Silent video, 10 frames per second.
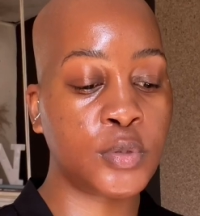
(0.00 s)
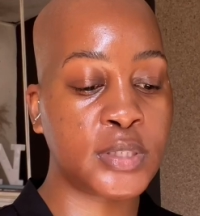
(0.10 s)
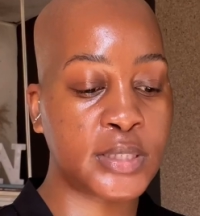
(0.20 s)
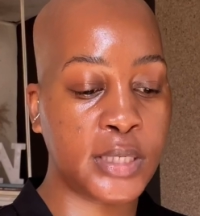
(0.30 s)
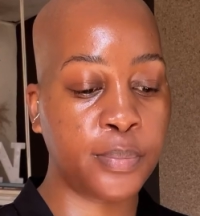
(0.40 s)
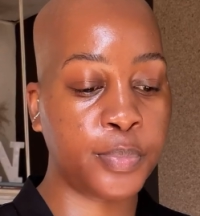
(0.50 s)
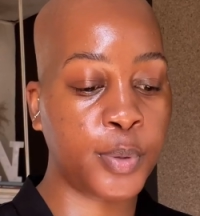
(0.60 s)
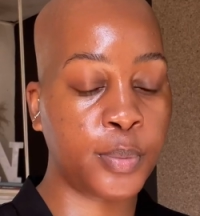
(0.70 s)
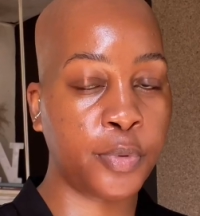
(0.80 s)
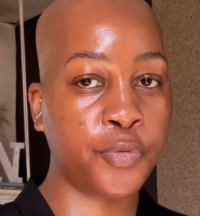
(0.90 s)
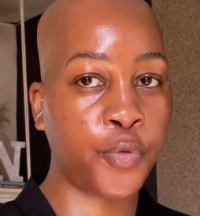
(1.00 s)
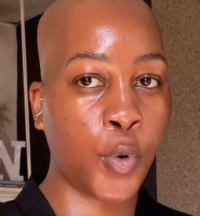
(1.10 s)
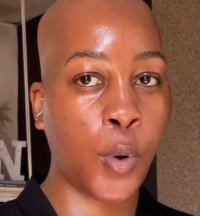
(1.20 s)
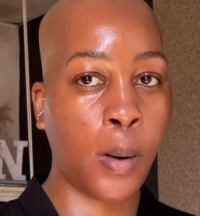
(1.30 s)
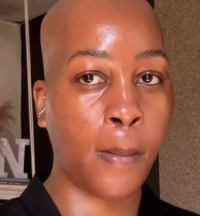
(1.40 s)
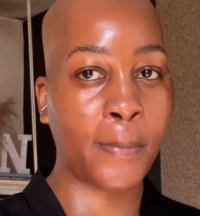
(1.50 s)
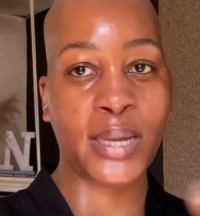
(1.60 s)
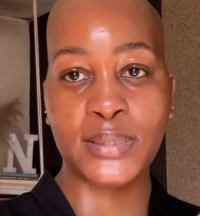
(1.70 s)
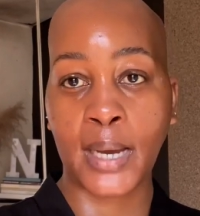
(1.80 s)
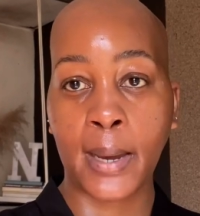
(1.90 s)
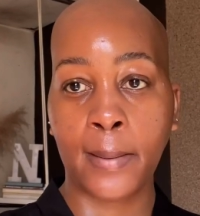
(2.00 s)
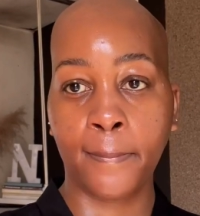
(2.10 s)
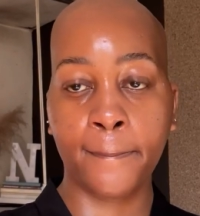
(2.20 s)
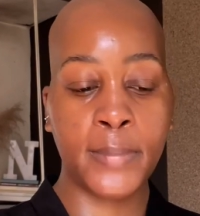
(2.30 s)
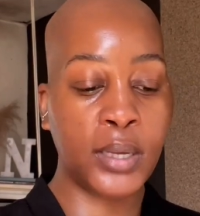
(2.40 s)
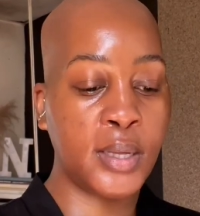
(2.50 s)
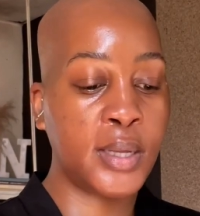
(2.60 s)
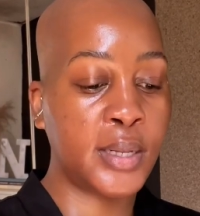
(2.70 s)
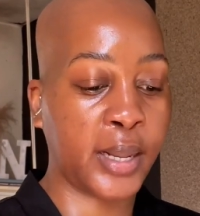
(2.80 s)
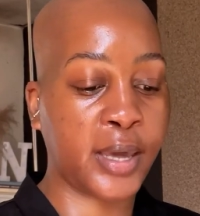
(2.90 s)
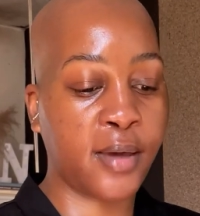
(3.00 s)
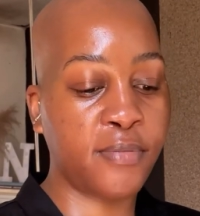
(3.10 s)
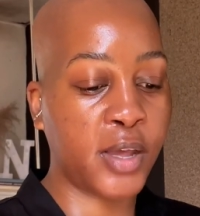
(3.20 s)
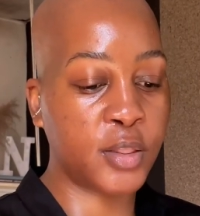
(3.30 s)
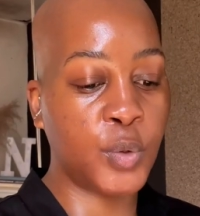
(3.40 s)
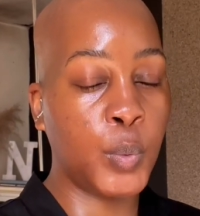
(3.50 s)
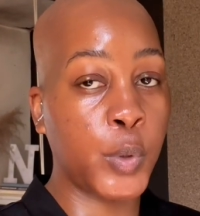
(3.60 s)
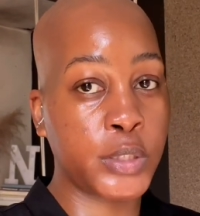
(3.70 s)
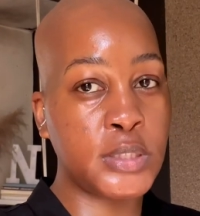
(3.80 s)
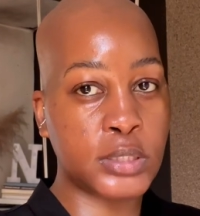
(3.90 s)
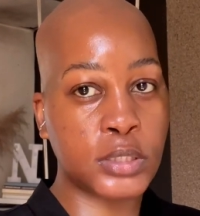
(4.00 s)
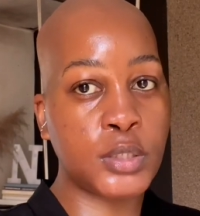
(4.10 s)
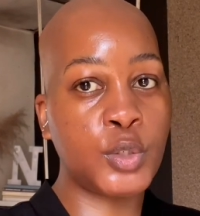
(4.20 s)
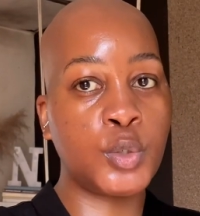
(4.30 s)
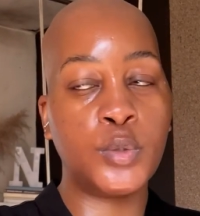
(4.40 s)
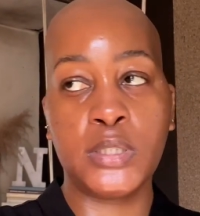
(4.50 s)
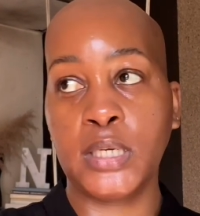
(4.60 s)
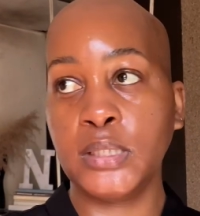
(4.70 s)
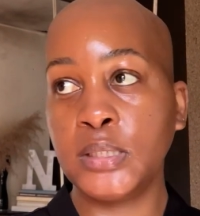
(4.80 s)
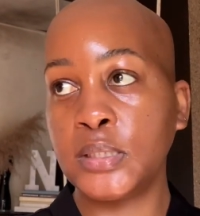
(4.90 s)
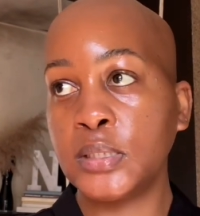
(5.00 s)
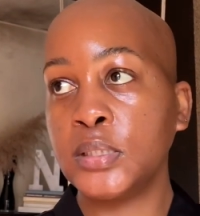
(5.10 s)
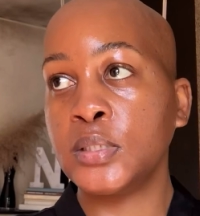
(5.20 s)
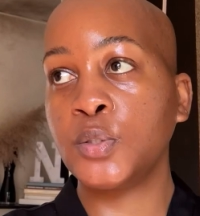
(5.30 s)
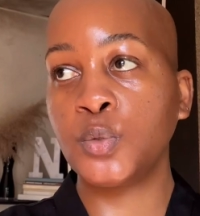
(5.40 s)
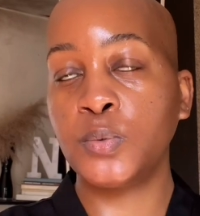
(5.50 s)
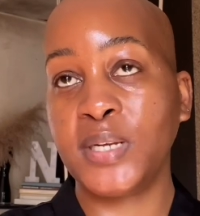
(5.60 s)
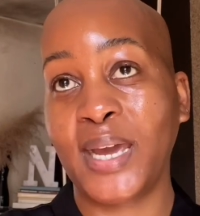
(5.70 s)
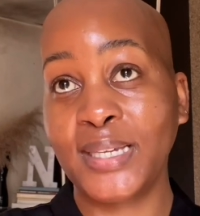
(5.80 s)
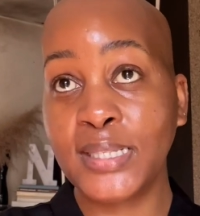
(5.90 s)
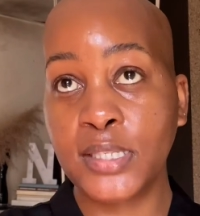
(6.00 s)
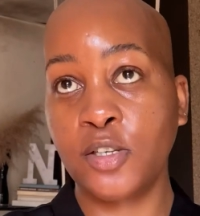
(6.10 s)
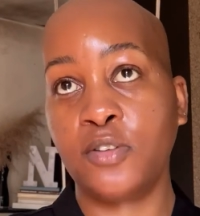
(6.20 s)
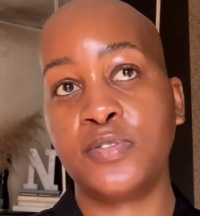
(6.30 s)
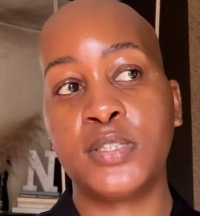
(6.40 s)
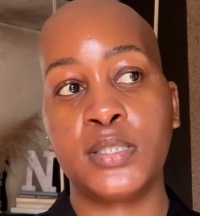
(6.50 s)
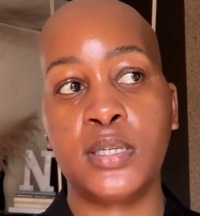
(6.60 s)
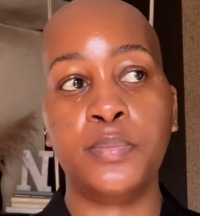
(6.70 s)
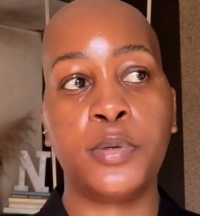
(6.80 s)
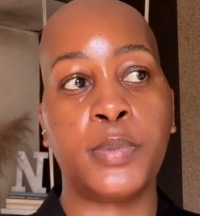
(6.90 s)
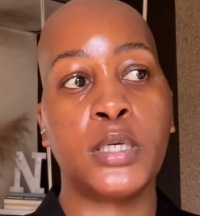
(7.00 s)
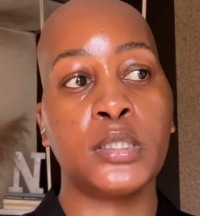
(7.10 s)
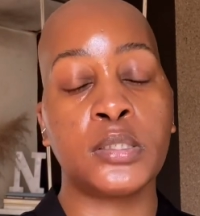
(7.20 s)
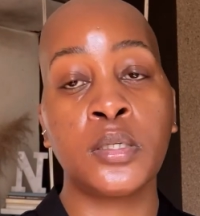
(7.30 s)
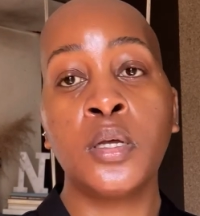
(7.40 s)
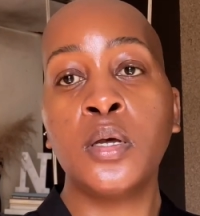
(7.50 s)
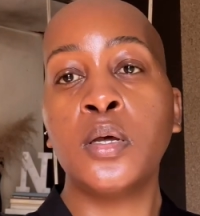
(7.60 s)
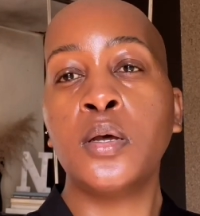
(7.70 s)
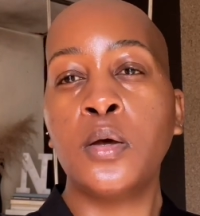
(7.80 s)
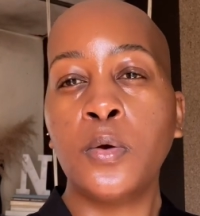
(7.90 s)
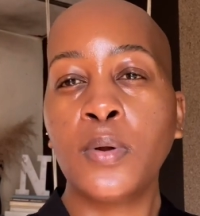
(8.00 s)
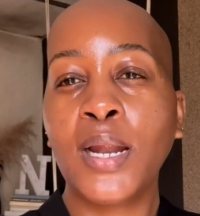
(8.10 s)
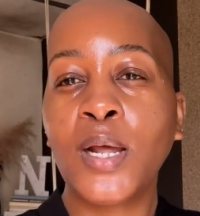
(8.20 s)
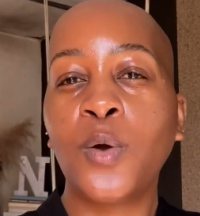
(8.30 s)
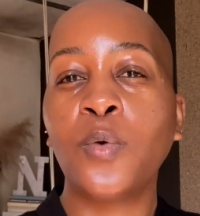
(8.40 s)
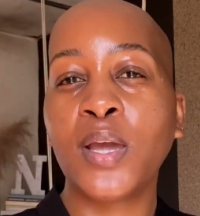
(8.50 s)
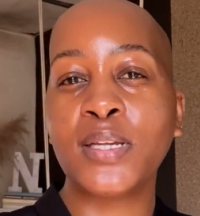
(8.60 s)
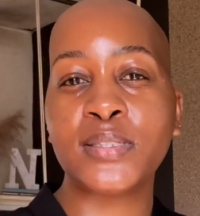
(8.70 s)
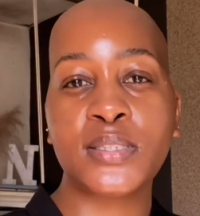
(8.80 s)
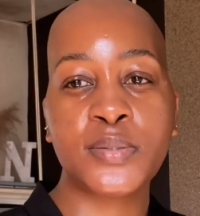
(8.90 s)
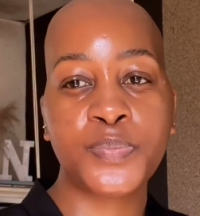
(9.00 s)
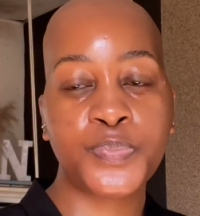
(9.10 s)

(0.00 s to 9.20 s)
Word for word: sleep before my time. Like, I've had the worst 2 days, 2 nights of sleep because ulala 8.